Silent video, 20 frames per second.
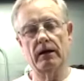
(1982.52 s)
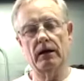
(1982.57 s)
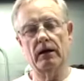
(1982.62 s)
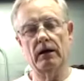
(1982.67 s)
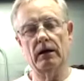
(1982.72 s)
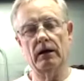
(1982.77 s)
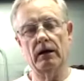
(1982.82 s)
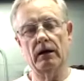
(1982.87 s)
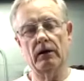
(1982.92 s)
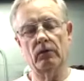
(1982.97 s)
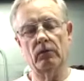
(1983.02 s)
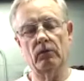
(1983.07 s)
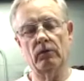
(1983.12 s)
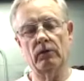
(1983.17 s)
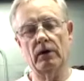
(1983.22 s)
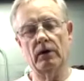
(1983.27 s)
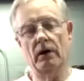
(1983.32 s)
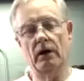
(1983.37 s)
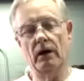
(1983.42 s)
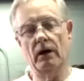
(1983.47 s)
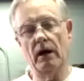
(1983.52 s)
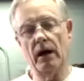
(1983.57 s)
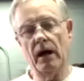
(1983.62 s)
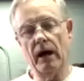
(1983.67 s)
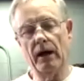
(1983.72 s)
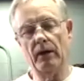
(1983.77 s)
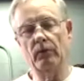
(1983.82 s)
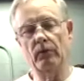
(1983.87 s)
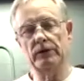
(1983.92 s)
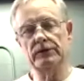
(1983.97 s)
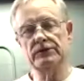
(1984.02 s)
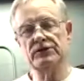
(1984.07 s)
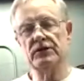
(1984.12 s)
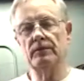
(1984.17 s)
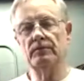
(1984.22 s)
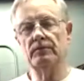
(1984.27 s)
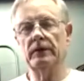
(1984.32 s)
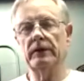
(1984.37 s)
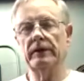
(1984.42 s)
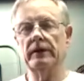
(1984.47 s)
uh, I would
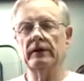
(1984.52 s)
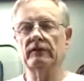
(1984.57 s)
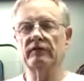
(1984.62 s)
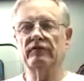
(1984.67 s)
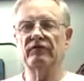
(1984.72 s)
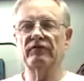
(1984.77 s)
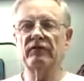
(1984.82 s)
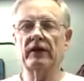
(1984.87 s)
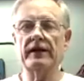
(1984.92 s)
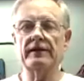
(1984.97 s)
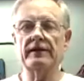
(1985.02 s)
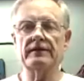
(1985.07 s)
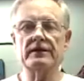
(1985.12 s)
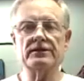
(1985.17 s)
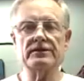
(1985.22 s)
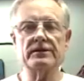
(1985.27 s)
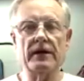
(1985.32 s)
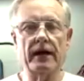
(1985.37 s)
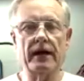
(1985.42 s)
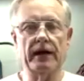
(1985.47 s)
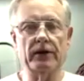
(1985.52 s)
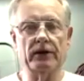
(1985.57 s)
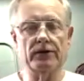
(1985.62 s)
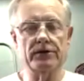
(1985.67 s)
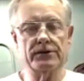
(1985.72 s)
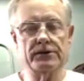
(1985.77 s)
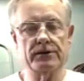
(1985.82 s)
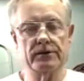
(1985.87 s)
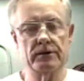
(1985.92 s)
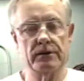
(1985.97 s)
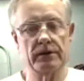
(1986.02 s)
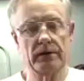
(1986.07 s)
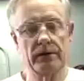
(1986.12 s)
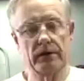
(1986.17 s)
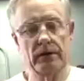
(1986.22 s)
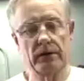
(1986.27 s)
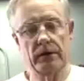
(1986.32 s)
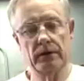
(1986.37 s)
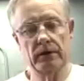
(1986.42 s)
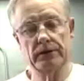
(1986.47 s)
simply inflate the tires
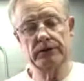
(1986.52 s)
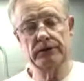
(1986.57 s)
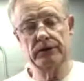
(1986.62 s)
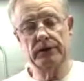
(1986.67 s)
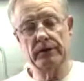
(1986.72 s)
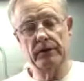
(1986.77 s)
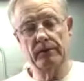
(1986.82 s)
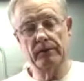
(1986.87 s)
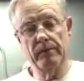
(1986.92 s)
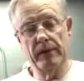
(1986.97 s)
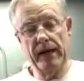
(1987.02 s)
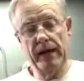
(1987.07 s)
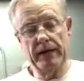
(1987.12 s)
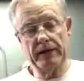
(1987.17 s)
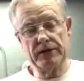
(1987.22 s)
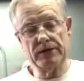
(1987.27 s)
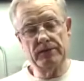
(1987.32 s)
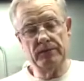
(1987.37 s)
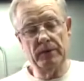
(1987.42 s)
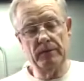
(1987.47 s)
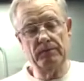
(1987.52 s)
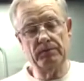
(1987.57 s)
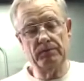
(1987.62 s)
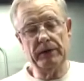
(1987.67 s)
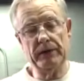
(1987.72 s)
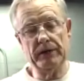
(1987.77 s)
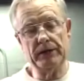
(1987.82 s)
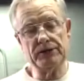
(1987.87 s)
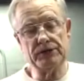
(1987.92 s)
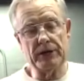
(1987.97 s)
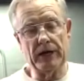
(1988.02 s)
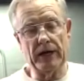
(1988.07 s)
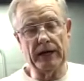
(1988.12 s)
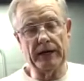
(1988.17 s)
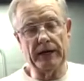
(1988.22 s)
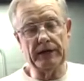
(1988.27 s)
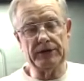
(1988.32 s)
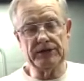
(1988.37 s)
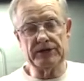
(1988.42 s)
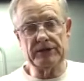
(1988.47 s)
to the maximum PSI
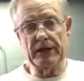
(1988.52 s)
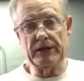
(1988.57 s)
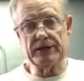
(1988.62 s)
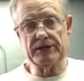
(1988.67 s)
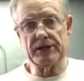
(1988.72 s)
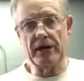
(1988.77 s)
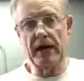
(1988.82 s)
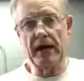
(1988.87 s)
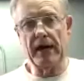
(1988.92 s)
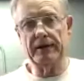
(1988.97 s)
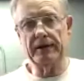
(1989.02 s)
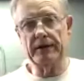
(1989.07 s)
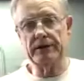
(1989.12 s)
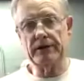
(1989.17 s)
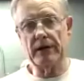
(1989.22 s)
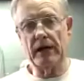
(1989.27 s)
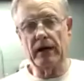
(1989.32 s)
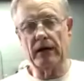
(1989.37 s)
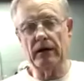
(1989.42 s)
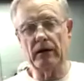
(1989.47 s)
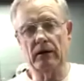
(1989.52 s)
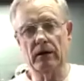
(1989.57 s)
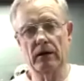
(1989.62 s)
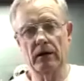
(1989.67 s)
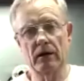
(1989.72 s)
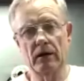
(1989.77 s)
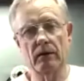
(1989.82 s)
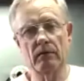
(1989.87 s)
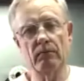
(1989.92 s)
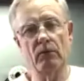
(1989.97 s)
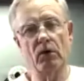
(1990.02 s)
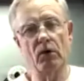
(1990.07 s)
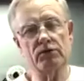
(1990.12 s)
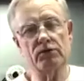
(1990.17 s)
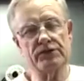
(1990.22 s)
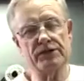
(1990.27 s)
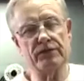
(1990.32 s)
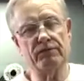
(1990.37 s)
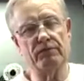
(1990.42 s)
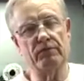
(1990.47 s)
it says on the tire.
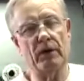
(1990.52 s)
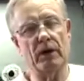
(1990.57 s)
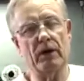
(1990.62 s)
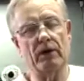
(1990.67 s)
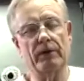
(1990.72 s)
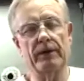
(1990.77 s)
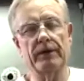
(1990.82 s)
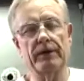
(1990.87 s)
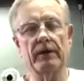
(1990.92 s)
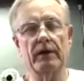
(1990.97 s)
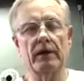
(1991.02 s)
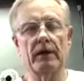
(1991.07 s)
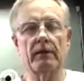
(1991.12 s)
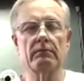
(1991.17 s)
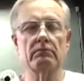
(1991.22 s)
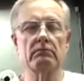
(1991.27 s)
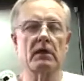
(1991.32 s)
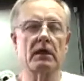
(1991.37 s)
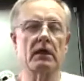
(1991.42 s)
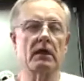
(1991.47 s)
Most of them are in the